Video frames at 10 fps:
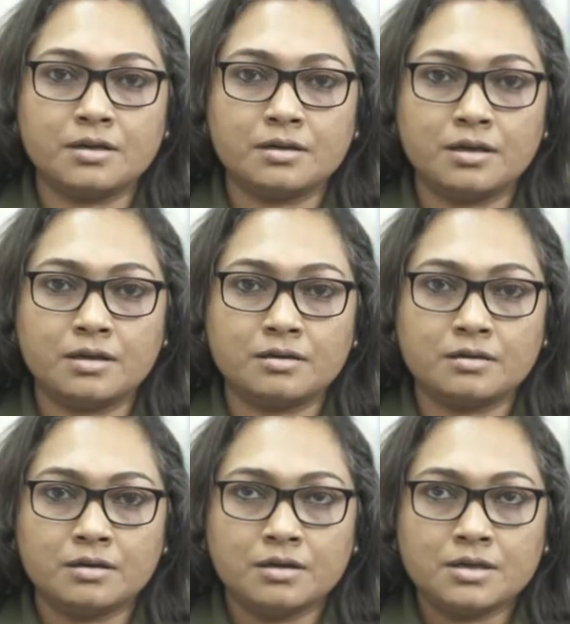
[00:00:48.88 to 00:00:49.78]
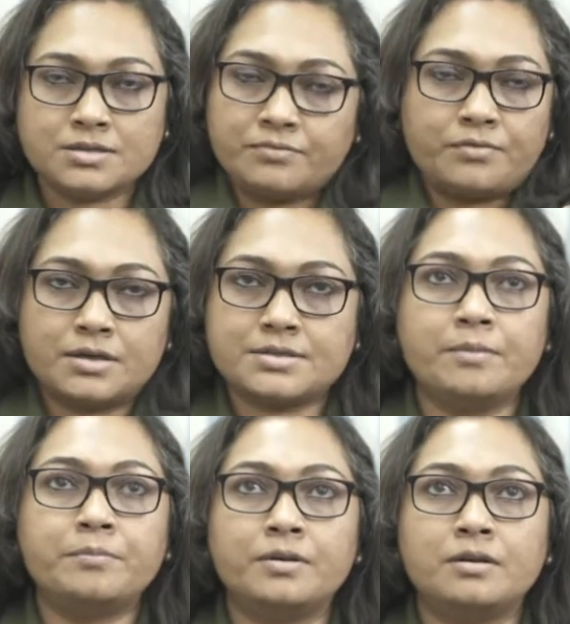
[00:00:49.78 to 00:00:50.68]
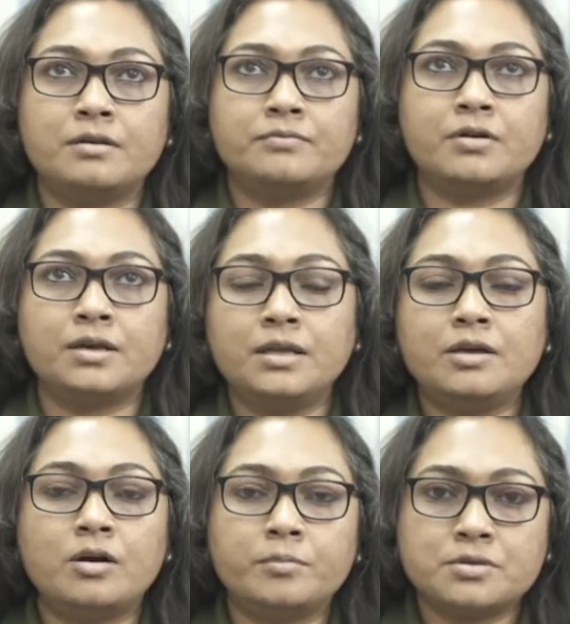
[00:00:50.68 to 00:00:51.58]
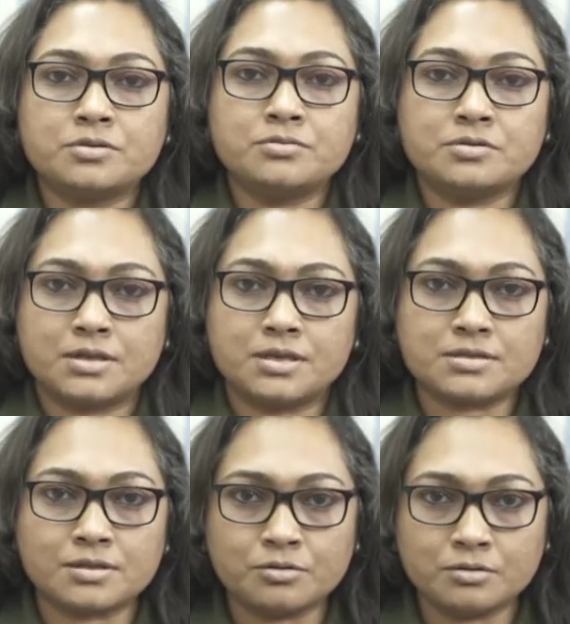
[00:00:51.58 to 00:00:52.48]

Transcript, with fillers: in in say for example for an e-commerce use case it